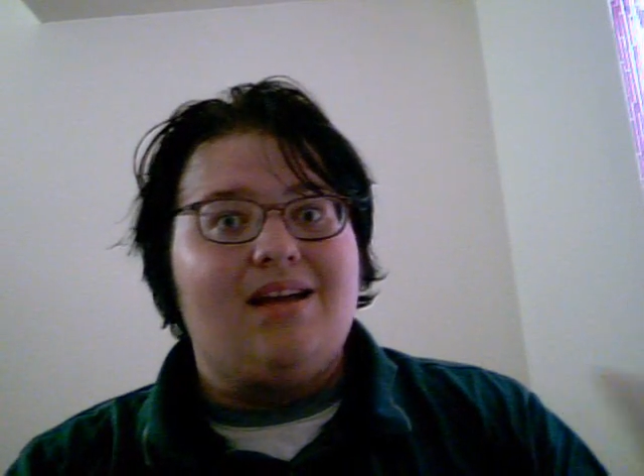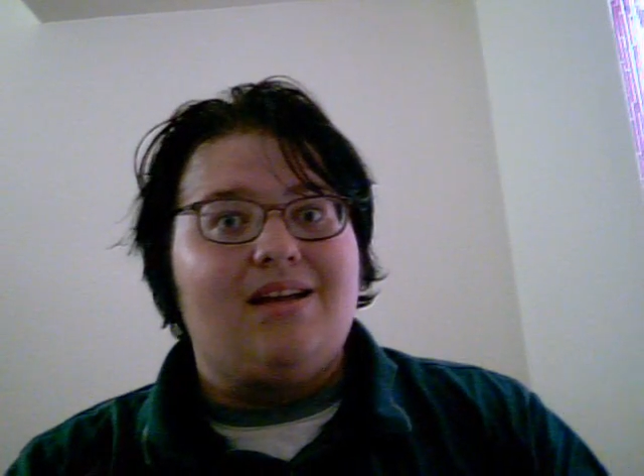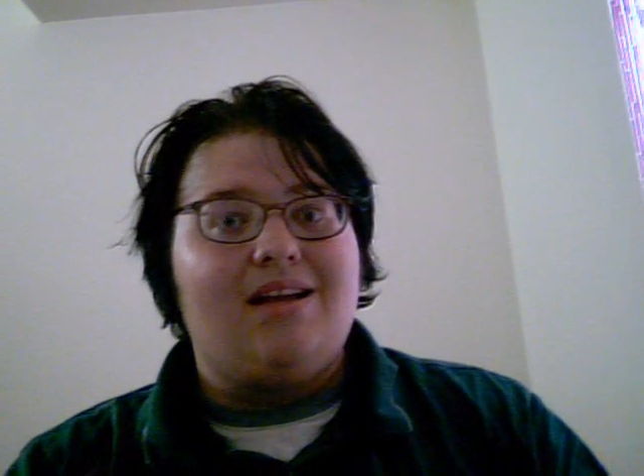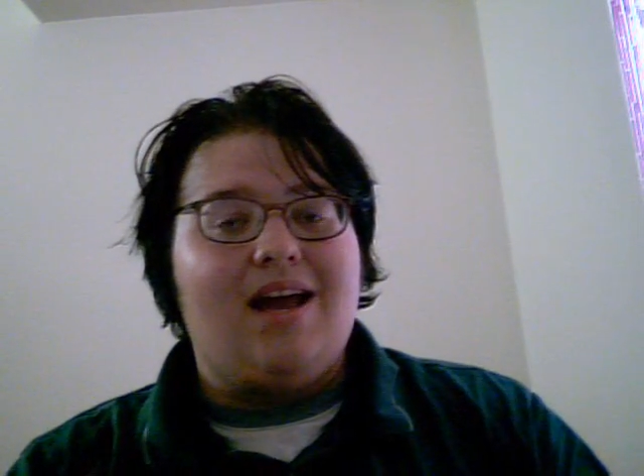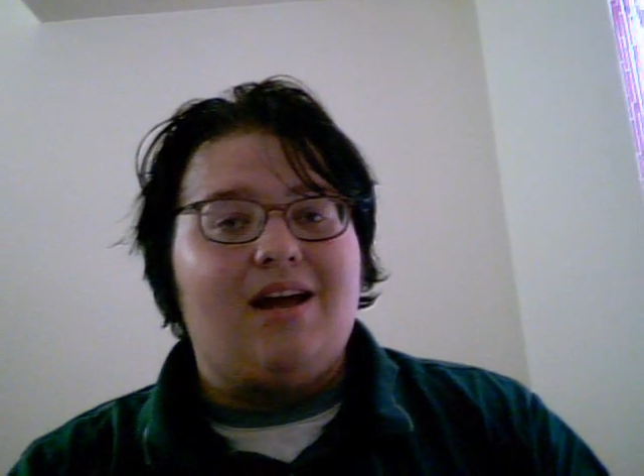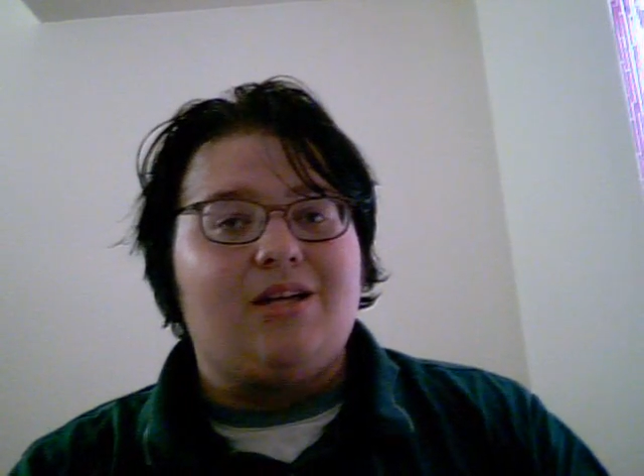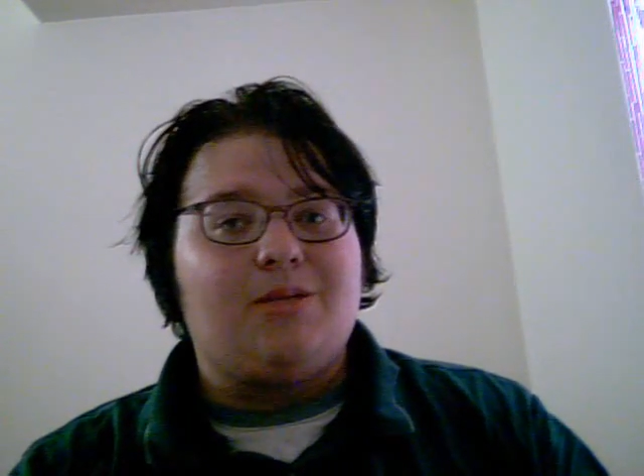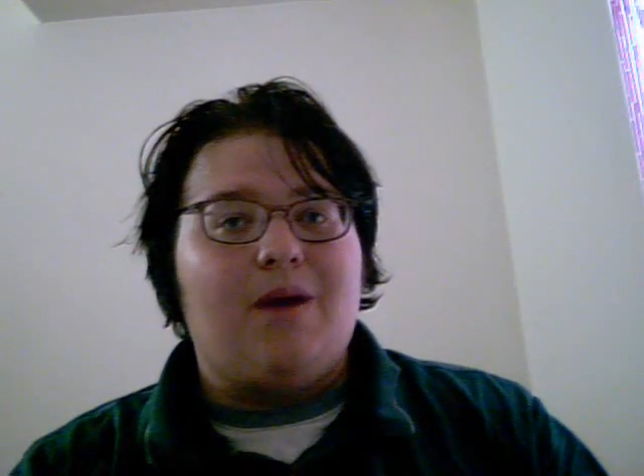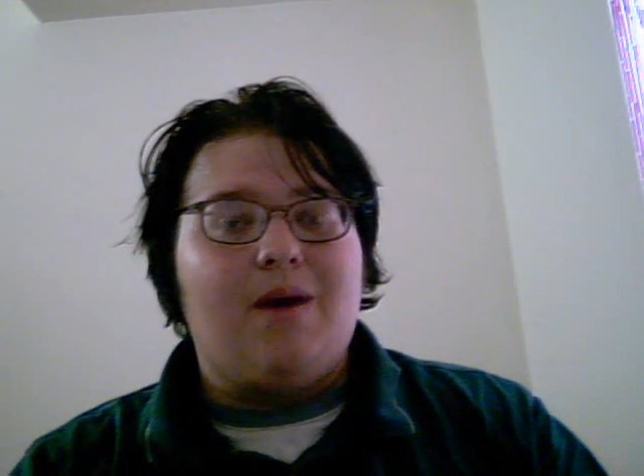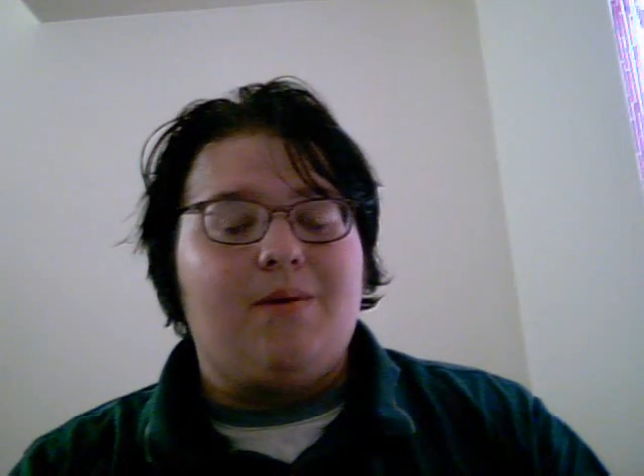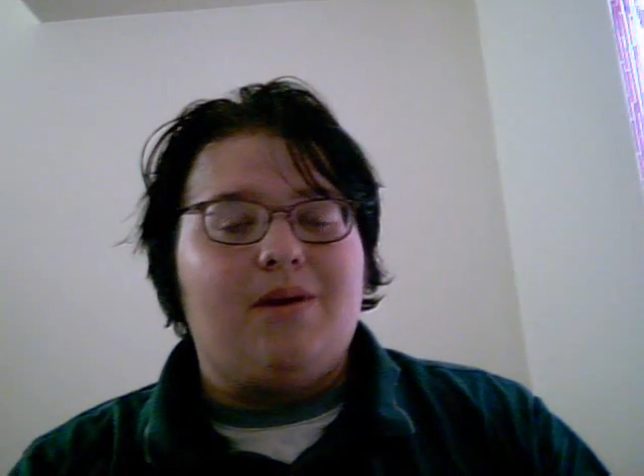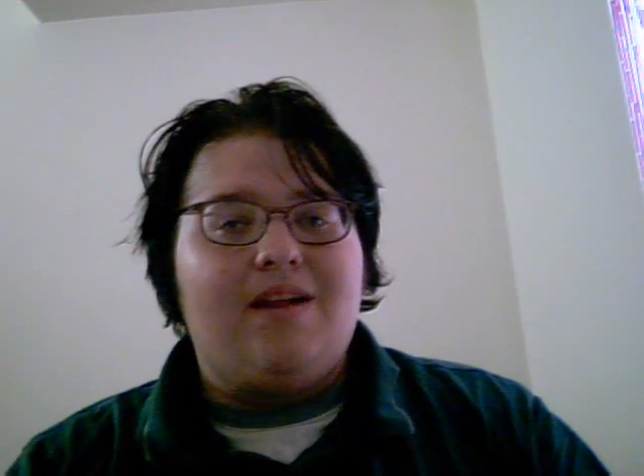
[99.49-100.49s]

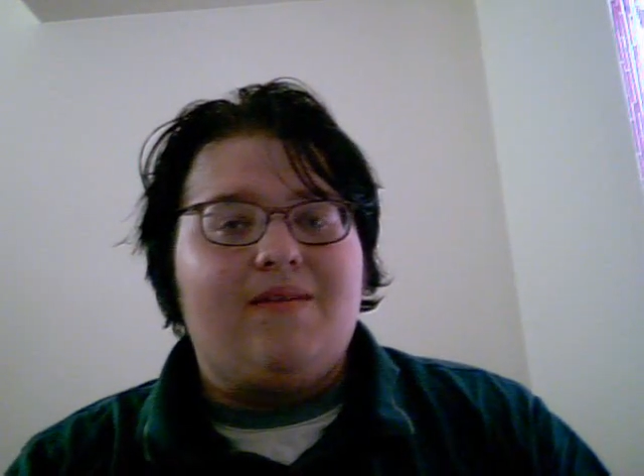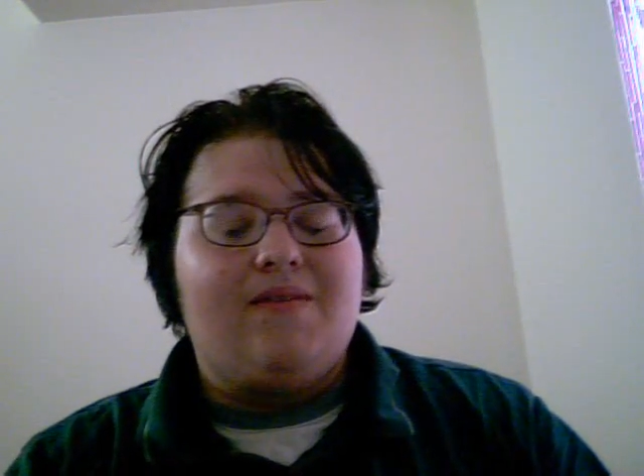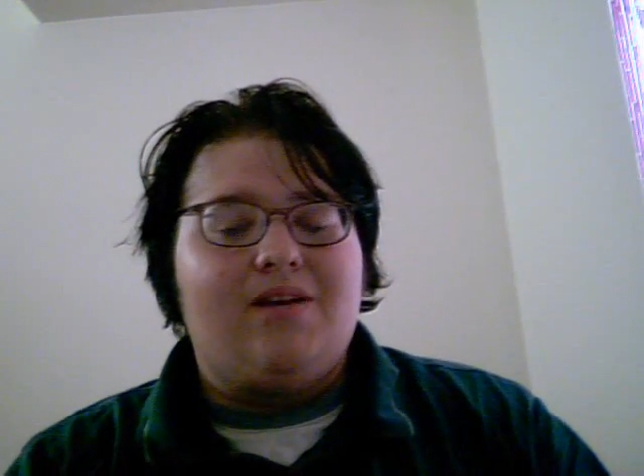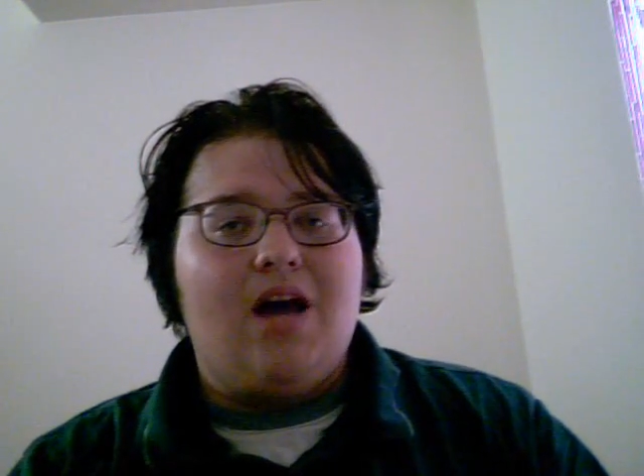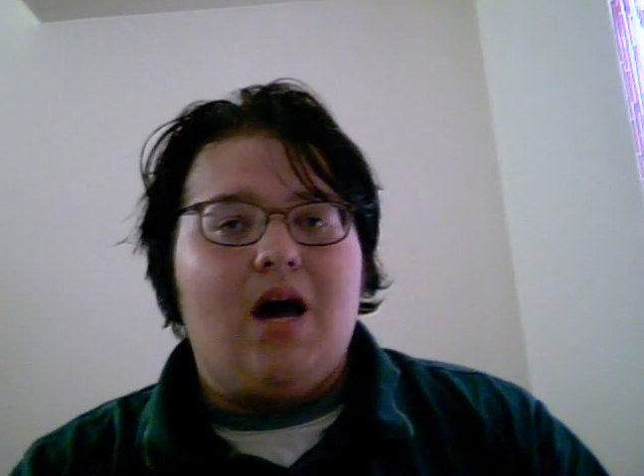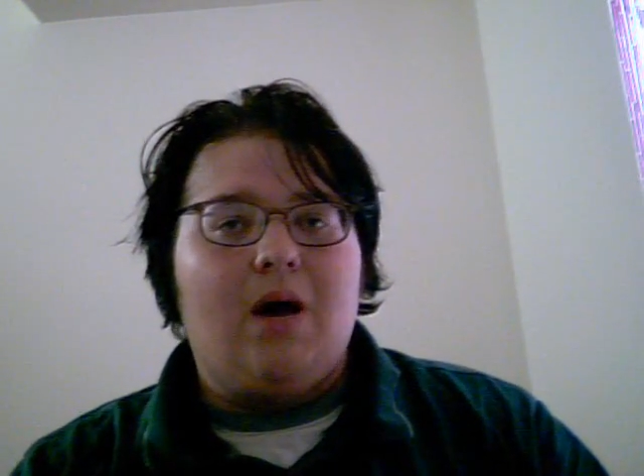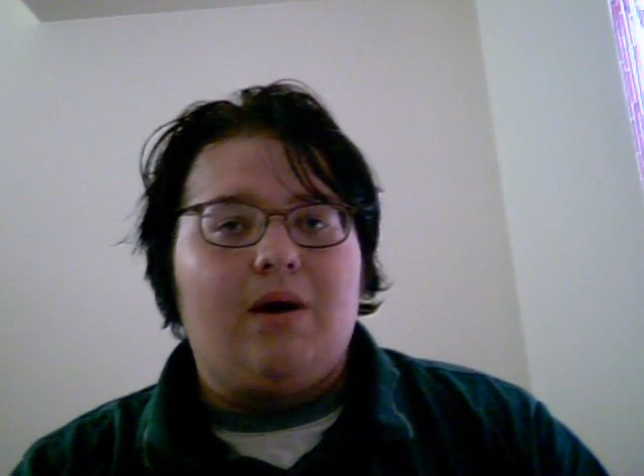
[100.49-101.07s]
Hairspray, we didn't even know.